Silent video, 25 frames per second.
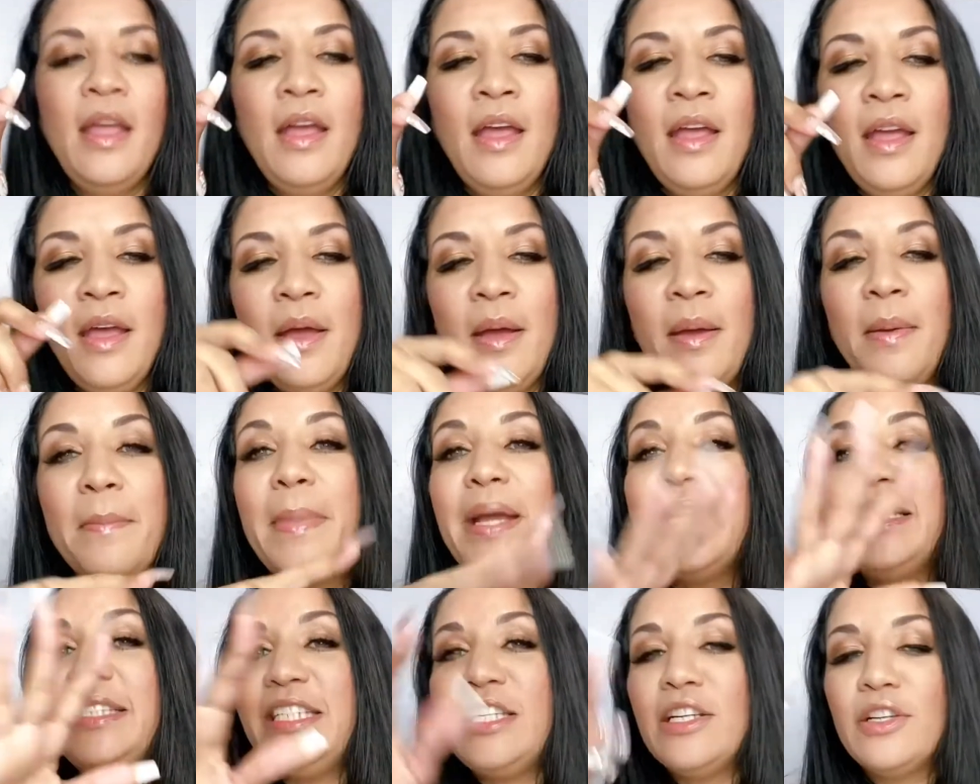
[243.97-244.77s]
My
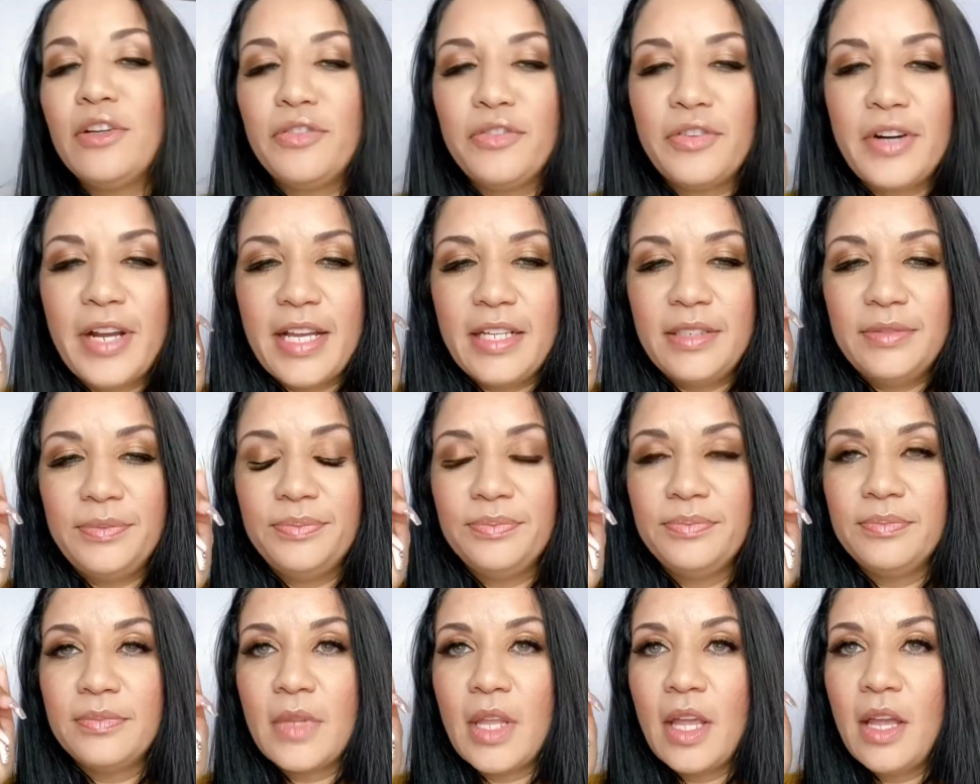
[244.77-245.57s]
dear friend,
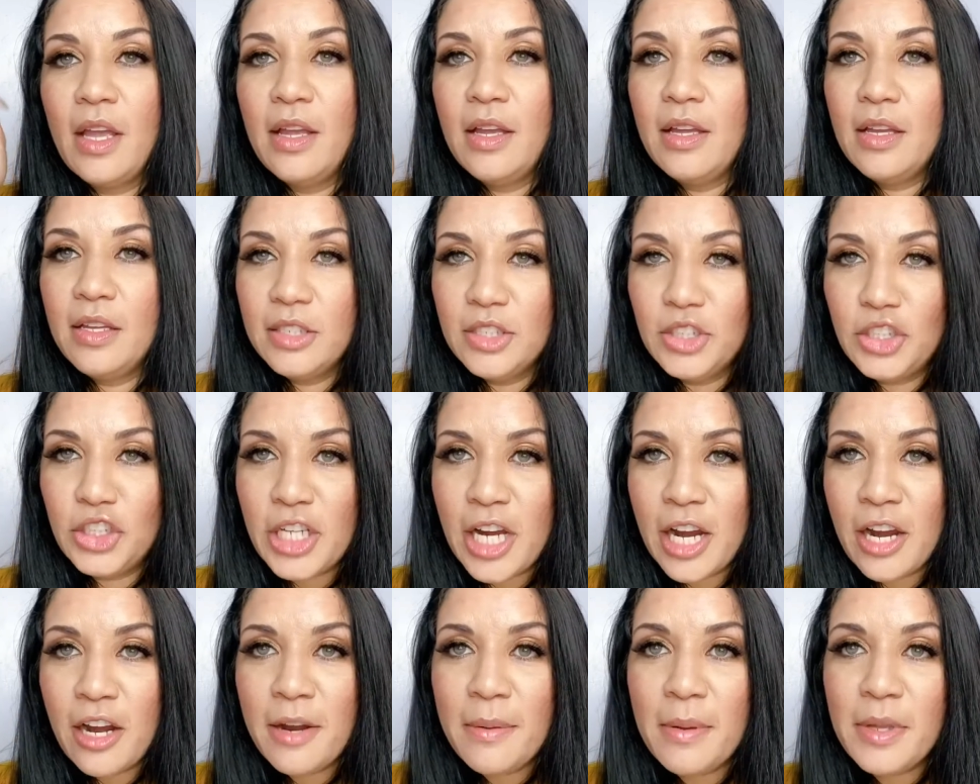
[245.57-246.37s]

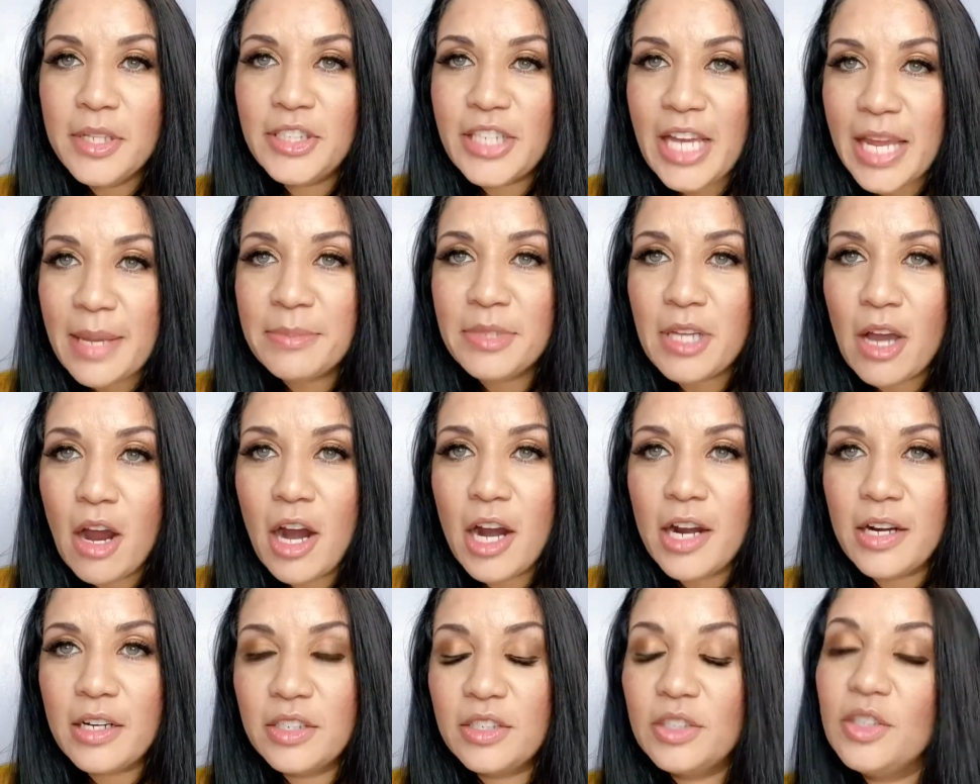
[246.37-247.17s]
James
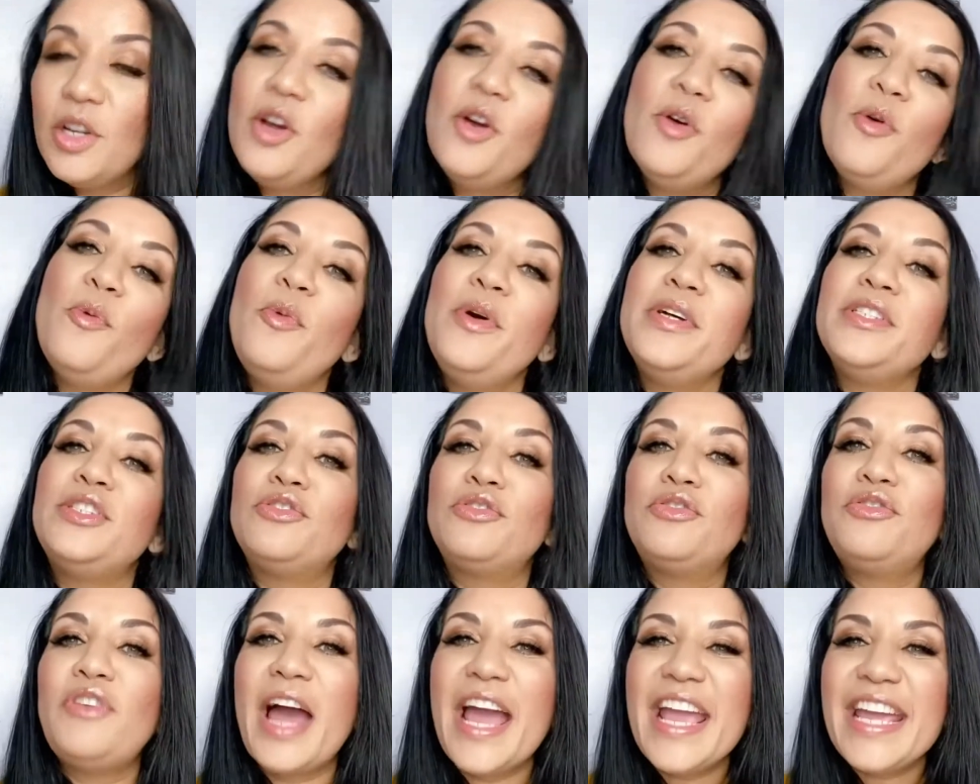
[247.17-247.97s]
Harden was
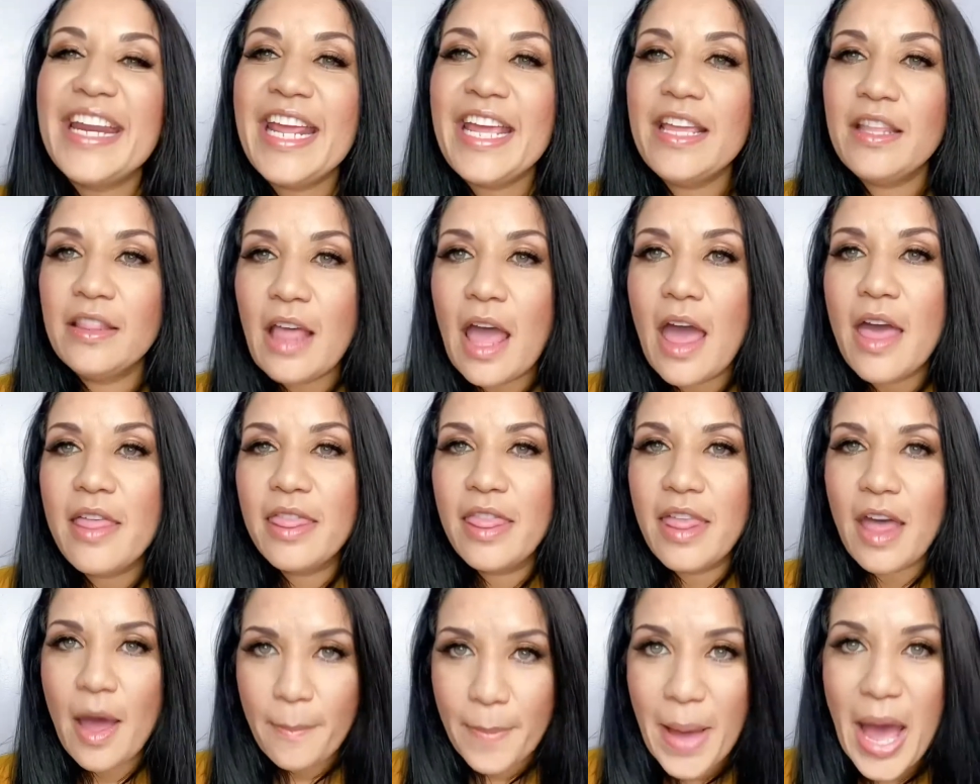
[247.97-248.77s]
riding the
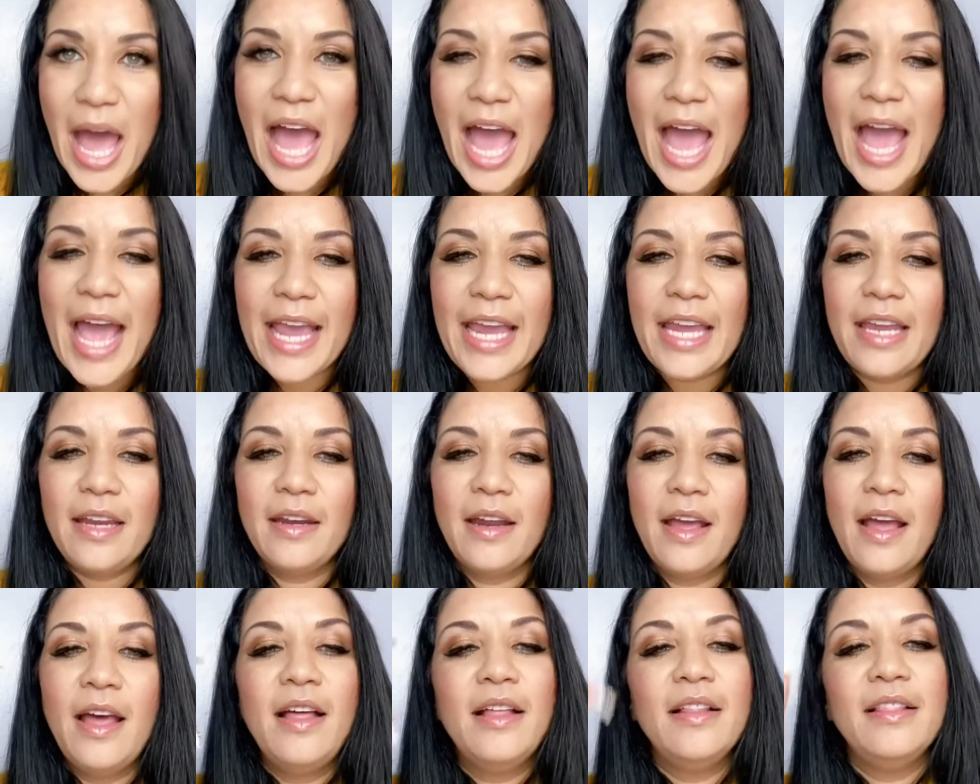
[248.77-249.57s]
pine
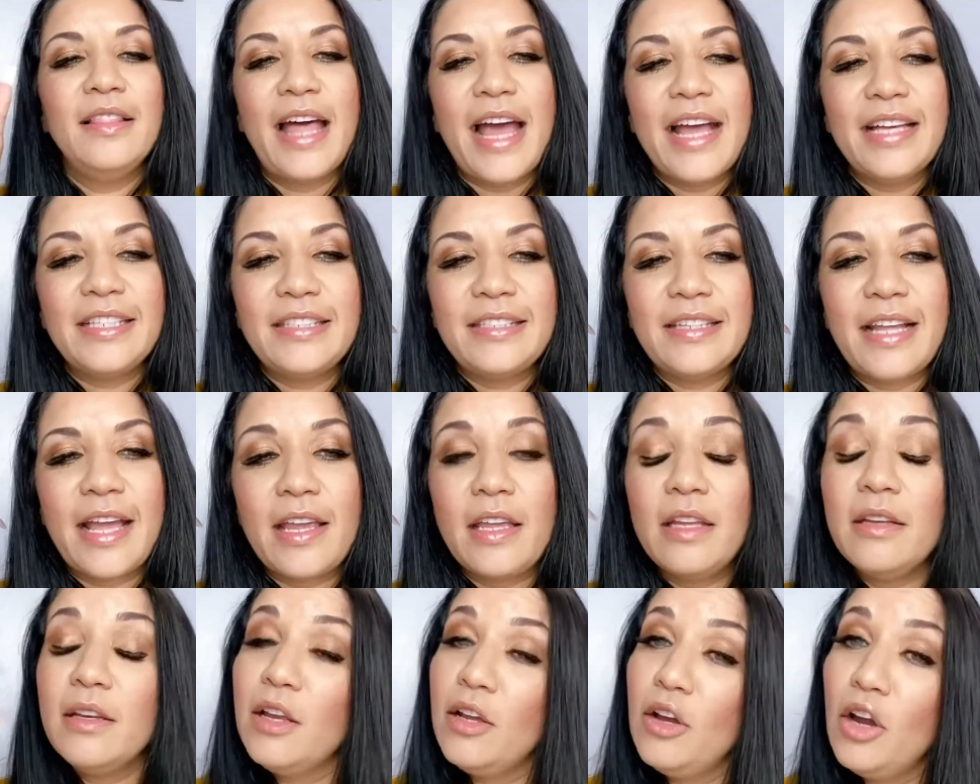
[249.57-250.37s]
last night,
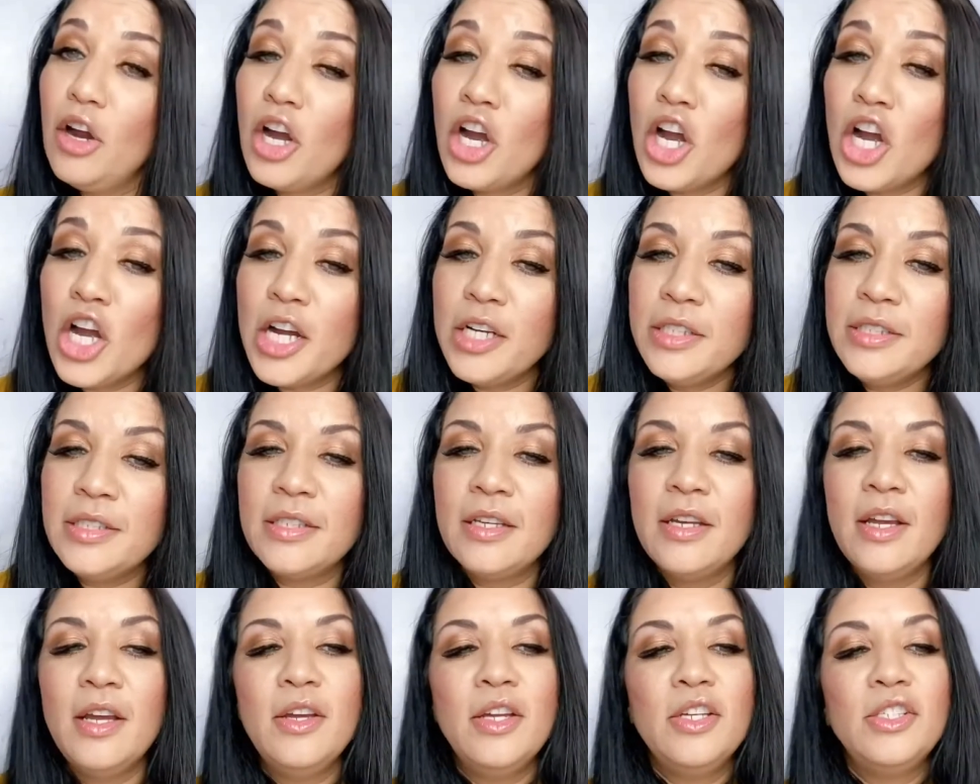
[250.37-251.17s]
hurt.
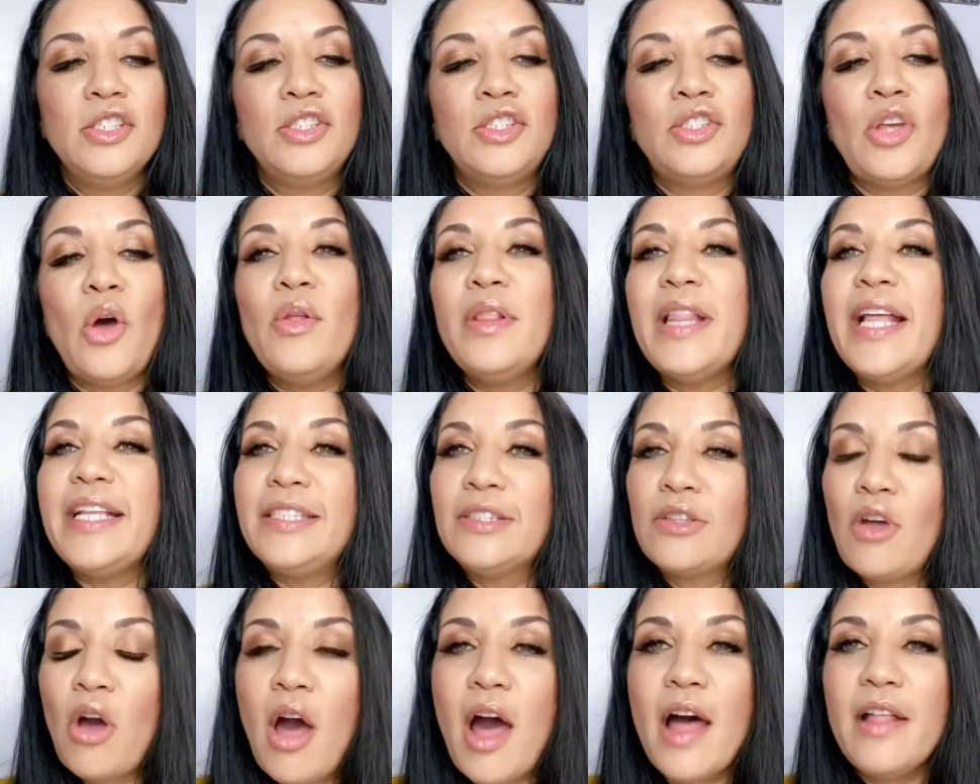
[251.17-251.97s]
So let's
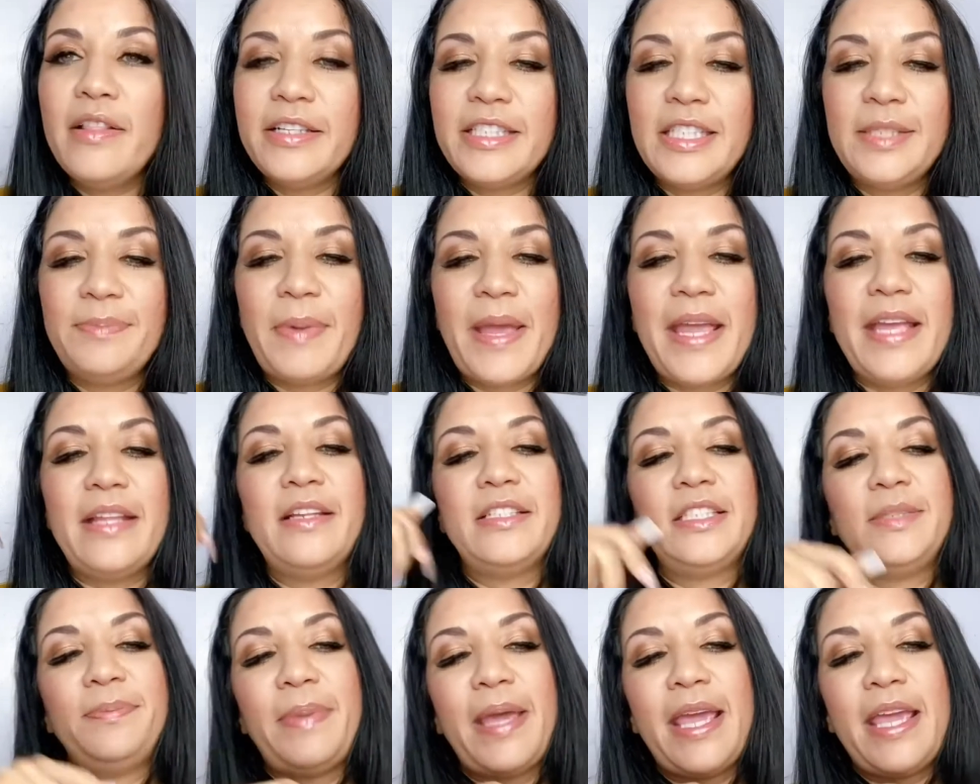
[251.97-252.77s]
call a spade a
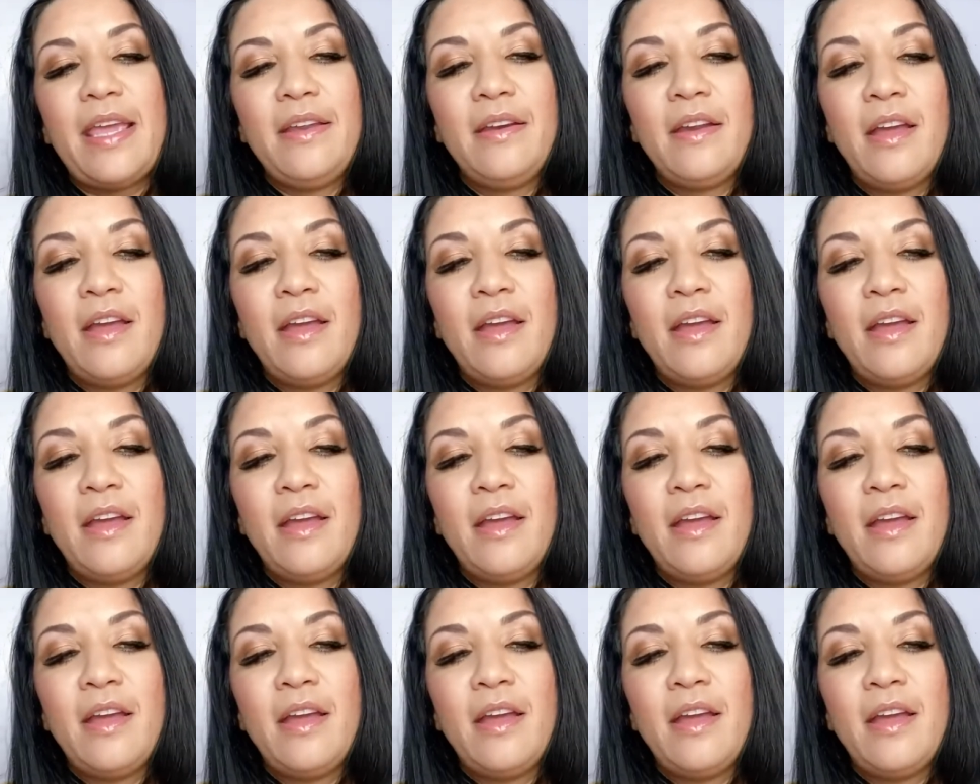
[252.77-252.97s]
spade.